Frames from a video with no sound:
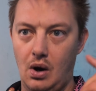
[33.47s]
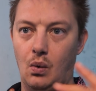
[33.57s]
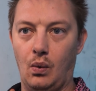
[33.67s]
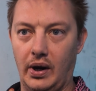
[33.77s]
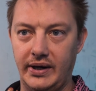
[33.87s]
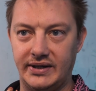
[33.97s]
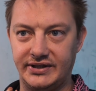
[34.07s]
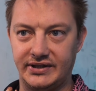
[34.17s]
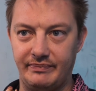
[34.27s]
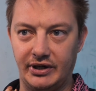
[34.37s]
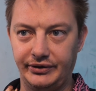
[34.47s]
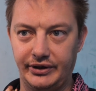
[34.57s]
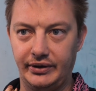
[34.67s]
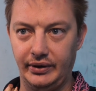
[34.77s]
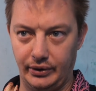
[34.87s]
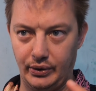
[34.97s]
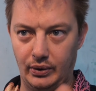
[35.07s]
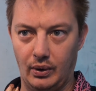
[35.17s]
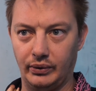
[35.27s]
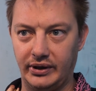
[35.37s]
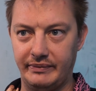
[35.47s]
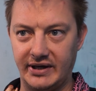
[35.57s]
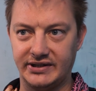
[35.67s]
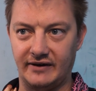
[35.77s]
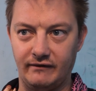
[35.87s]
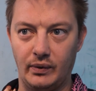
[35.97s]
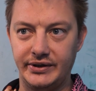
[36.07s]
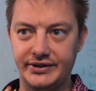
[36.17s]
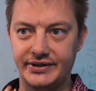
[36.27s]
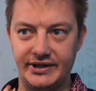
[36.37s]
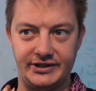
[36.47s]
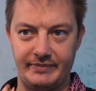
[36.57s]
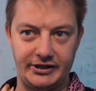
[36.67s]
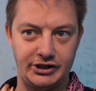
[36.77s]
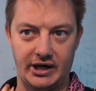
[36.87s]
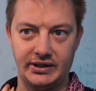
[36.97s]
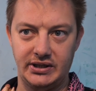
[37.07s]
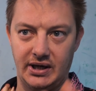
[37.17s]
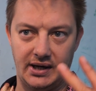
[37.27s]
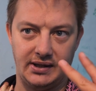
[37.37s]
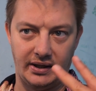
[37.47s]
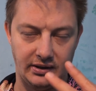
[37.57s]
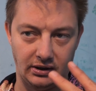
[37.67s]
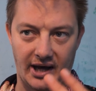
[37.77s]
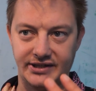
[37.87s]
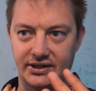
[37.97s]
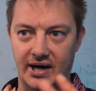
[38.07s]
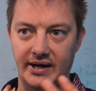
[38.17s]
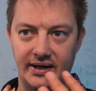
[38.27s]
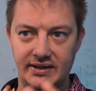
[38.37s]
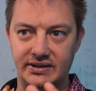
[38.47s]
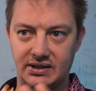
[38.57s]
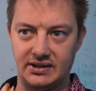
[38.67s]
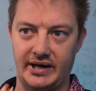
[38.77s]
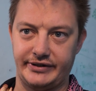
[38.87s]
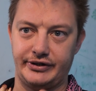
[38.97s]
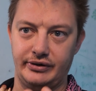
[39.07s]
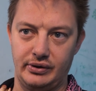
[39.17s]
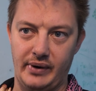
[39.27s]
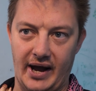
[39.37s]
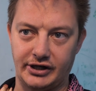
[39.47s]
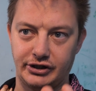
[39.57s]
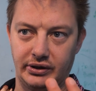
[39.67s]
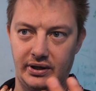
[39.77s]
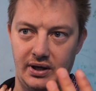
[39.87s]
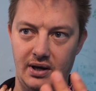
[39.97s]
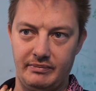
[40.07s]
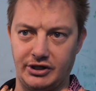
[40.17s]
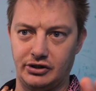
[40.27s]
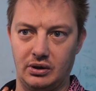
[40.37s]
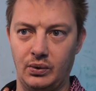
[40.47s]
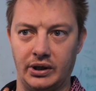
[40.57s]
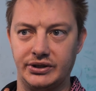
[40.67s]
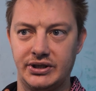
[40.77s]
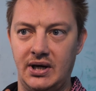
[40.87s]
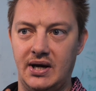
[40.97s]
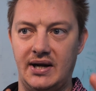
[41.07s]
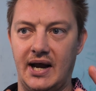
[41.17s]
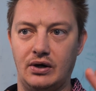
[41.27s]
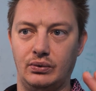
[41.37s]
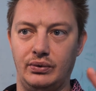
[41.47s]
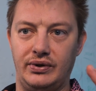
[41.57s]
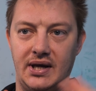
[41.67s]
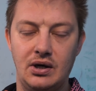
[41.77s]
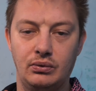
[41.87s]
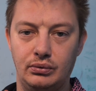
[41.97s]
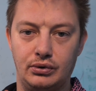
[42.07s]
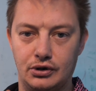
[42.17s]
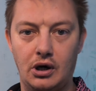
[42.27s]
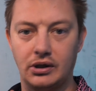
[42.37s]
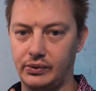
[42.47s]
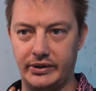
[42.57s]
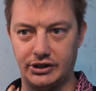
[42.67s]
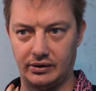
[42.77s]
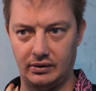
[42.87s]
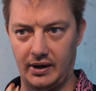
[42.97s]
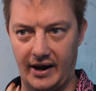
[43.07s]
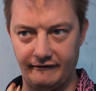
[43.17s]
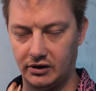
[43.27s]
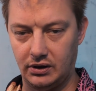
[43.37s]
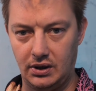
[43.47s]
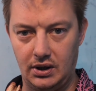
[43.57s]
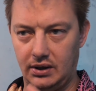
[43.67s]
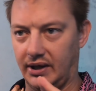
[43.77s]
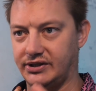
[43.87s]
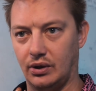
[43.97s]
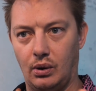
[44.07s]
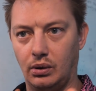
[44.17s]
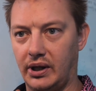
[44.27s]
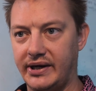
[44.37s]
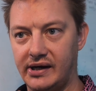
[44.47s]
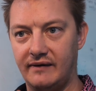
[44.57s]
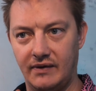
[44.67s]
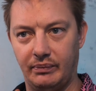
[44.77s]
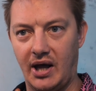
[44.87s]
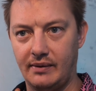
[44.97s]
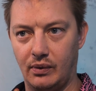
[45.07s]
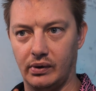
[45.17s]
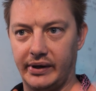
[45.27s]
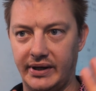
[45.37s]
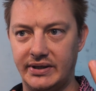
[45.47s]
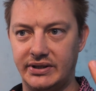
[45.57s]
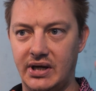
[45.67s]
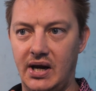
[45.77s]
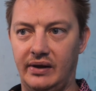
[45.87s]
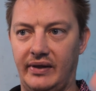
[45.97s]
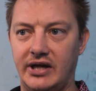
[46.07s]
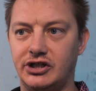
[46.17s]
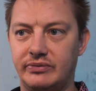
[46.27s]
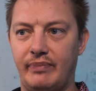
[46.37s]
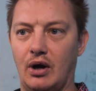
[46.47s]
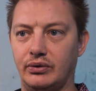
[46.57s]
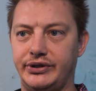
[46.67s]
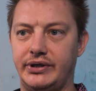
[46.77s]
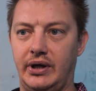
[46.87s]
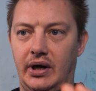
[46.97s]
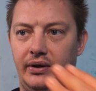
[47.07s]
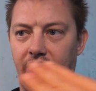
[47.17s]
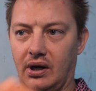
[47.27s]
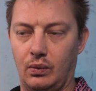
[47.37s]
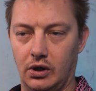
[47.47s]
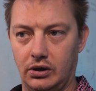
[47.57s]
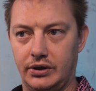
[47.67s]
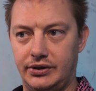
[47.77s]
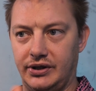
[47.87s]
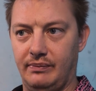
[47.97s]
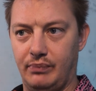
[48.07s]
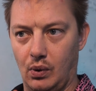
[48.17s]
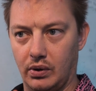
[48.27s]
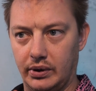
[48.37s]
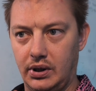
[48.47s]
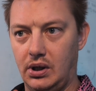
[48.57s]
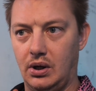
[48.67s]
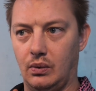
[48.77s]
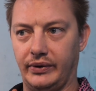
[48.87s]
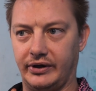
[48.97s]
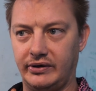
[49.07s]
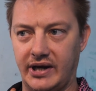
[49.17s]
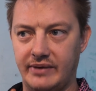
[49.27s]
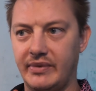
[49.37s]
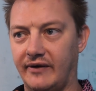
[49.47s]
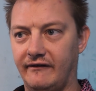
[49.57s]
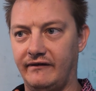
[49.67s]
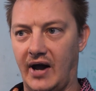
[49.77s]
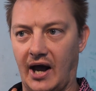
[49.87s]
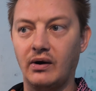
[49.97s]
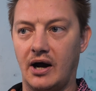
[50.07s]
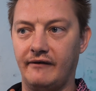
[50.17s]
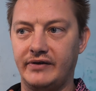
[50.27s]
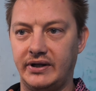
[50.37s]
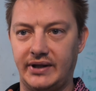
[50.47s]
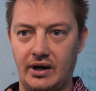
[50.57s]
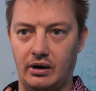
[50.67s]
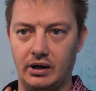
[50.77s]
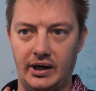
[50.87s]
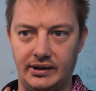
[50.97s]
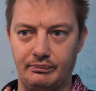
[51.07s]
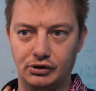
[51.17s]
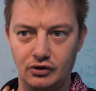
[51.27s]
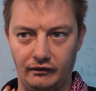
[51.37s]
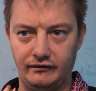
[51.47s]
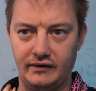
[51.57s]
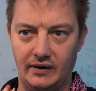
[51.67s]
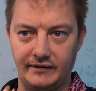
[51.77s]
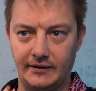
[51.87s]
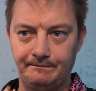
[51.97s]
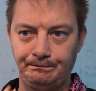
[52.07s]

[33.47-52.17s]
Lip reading: One is the builder, who only makes stuff once it's been checked, and then the last guy is the tester, who actually makes sure it works. Now, they don't talk to each other ever. That's the whole idea of the Blackboard, is they just post their work to the board with their name of how confident they are and the proof of it.